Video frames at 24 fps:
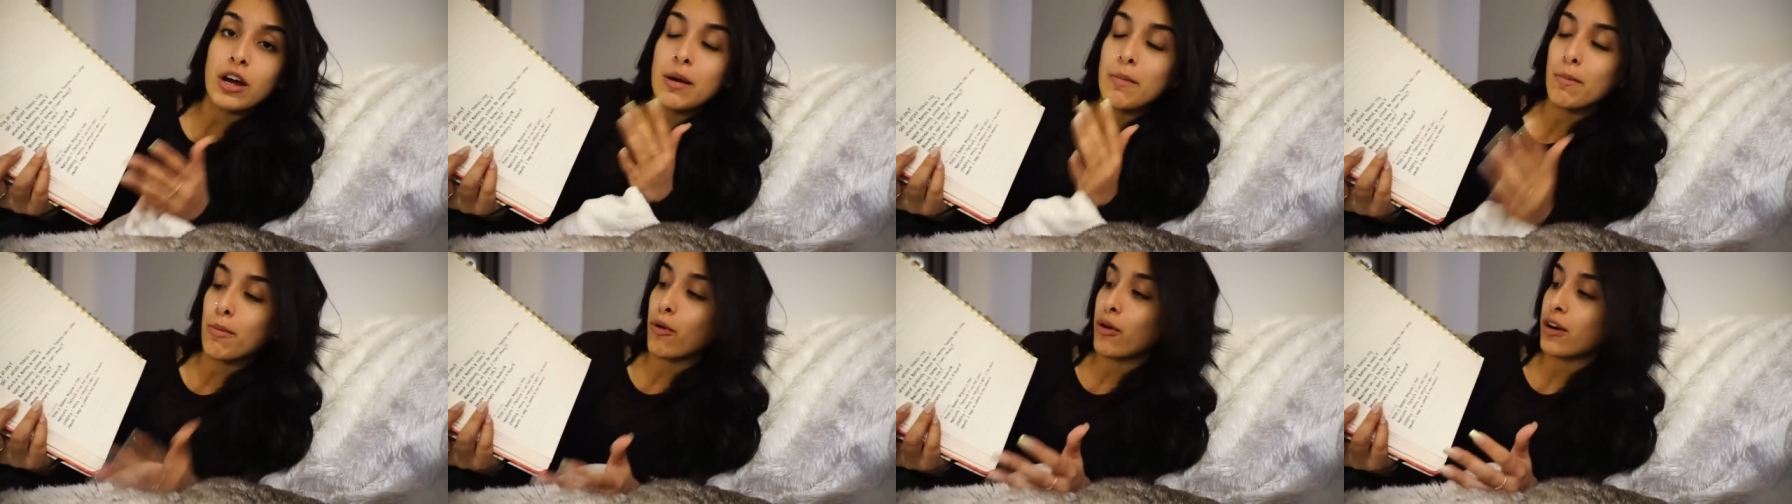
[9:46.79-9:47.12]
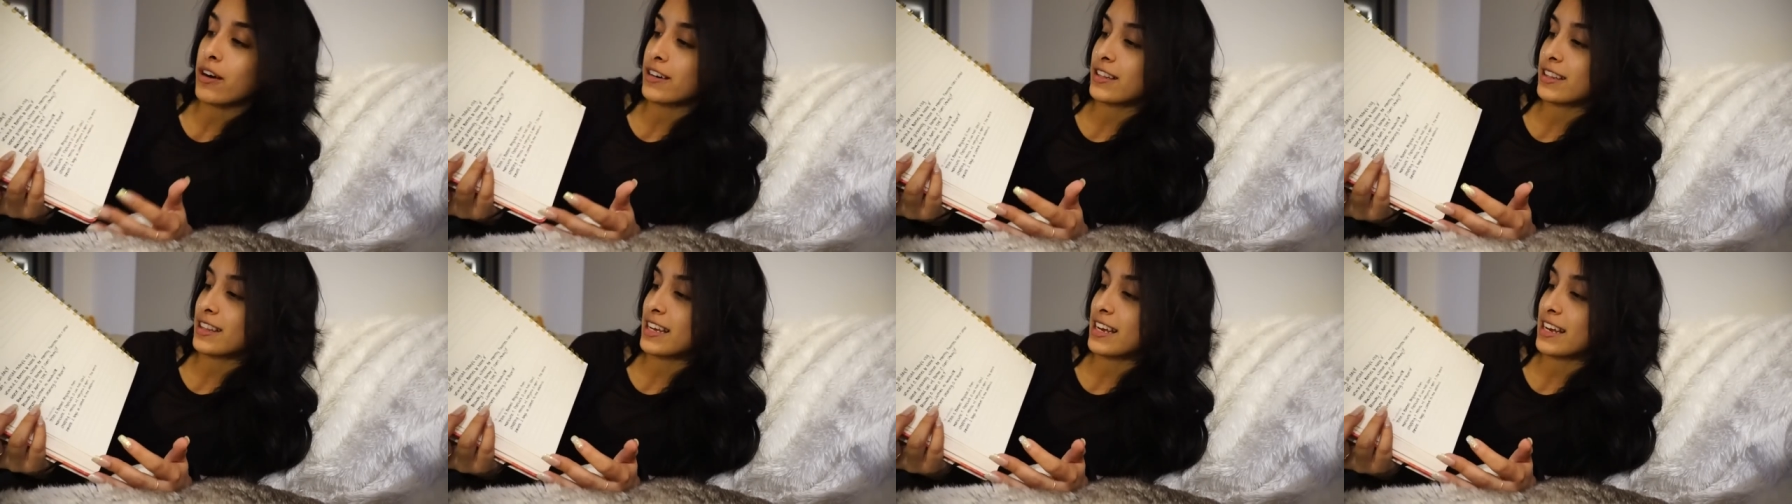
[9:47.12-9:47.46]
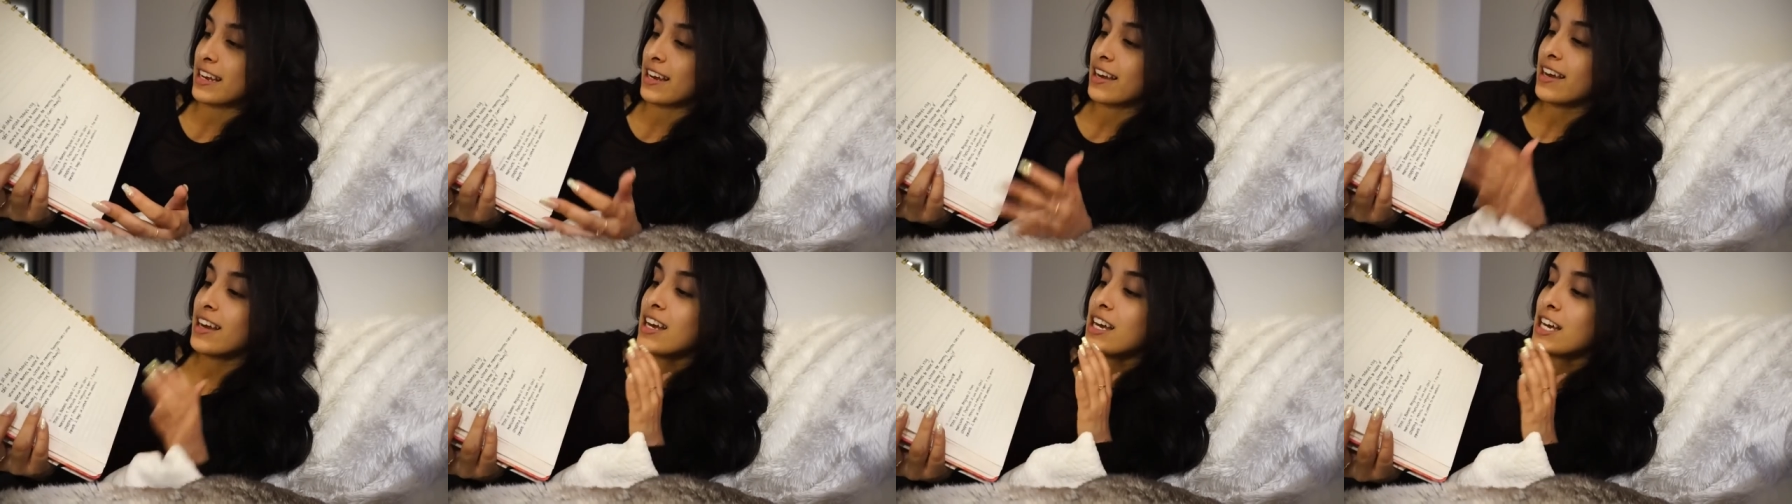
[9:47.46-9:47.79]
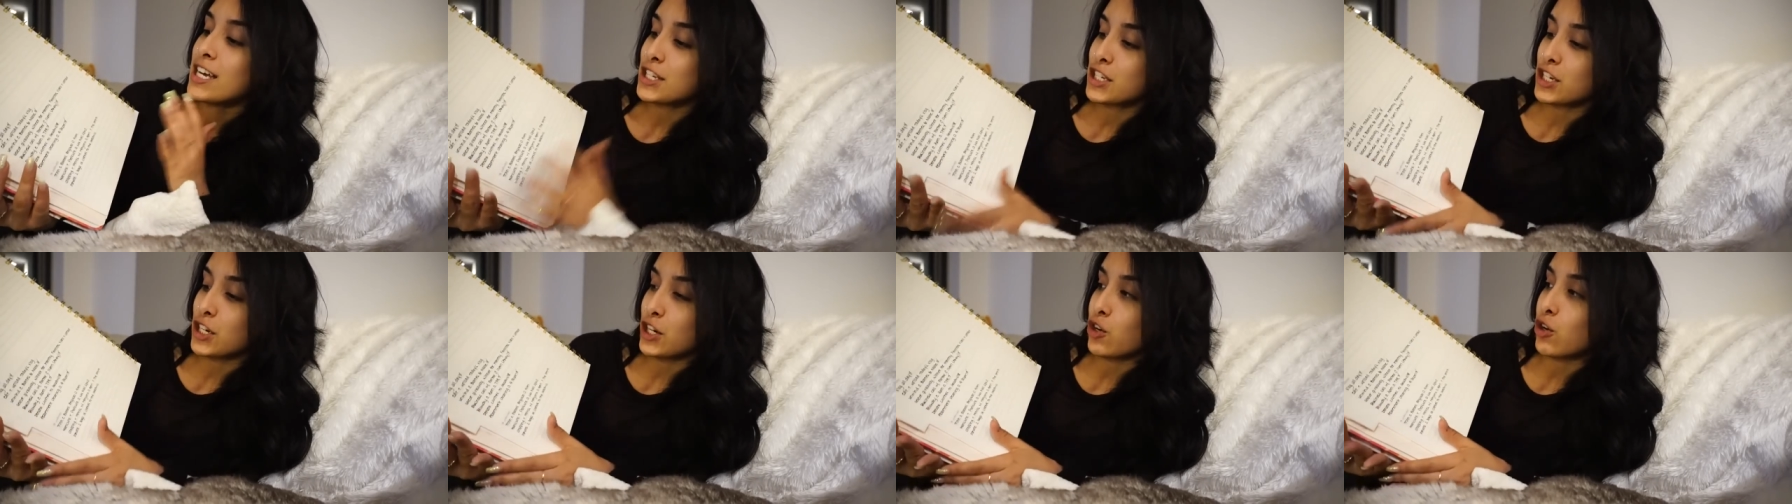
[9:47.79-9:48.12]
important thing
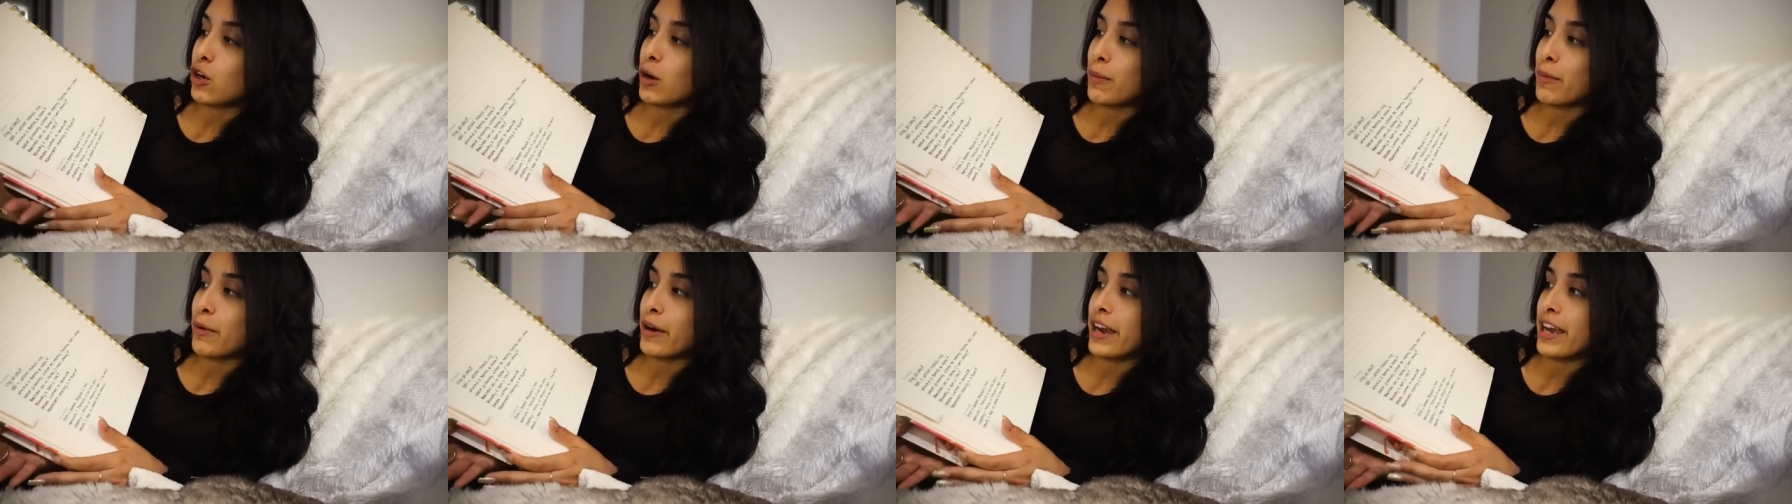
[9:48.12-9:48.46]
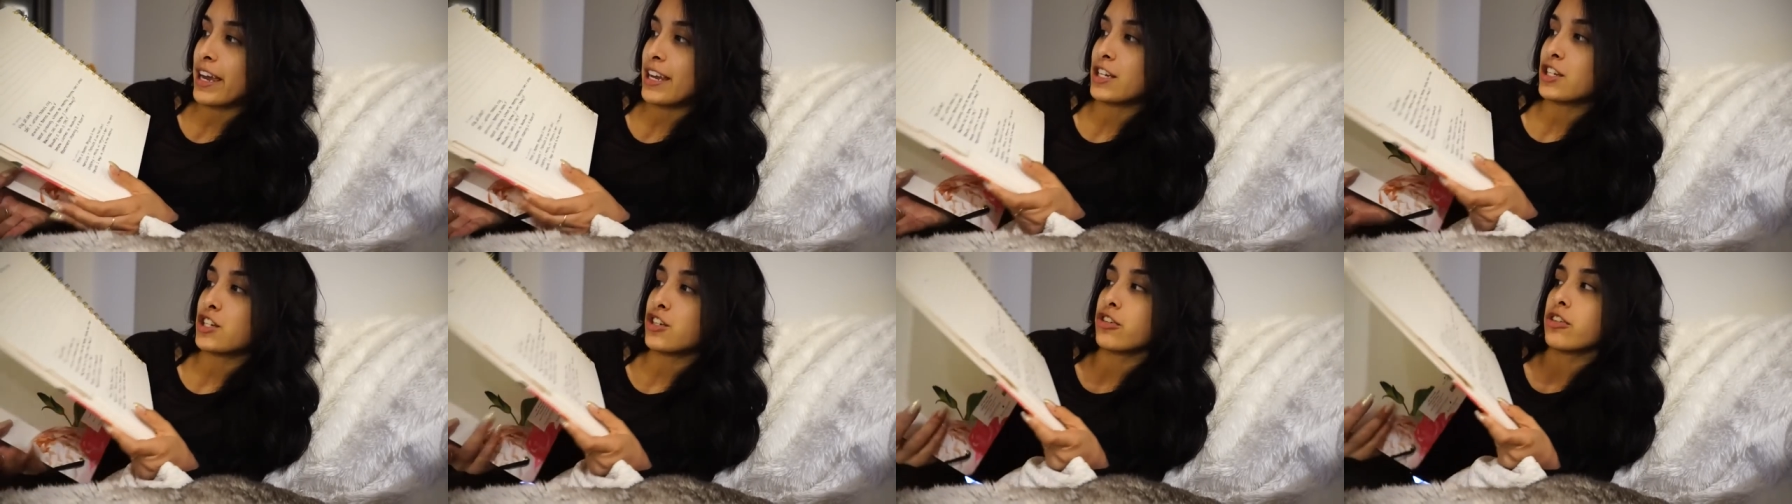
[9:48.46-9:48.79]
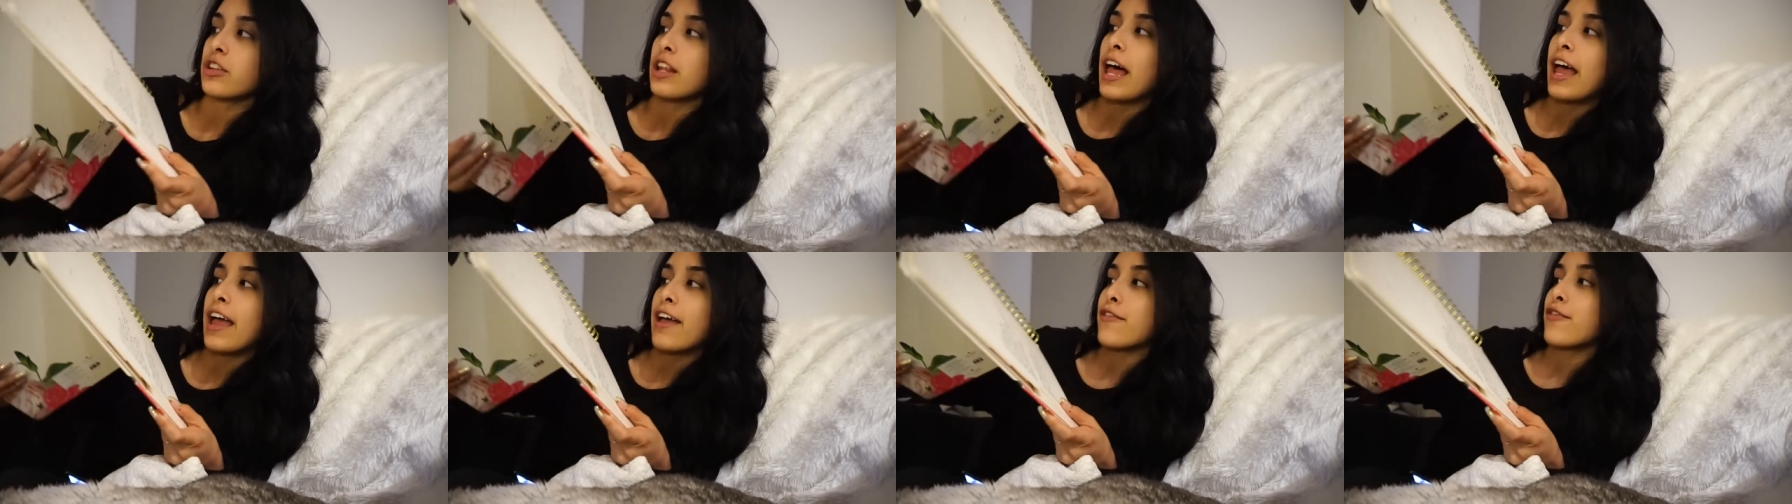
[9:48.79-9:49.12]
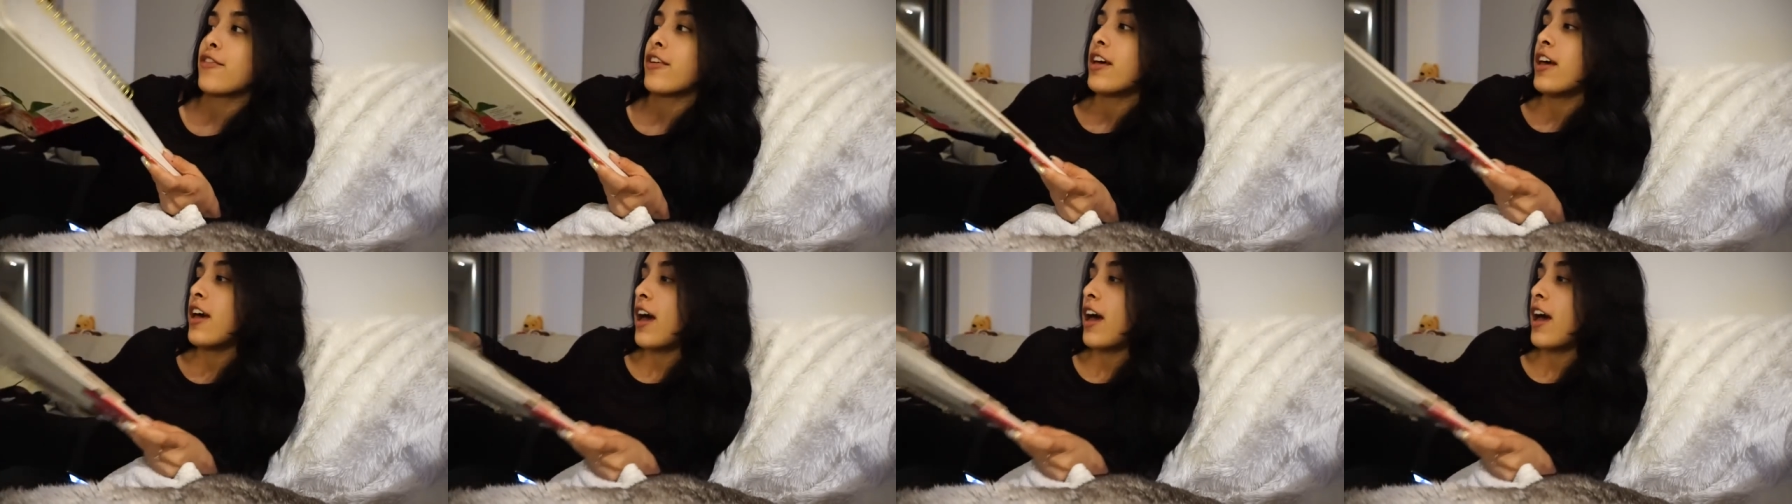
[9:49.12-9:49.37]
to incorporate into your life.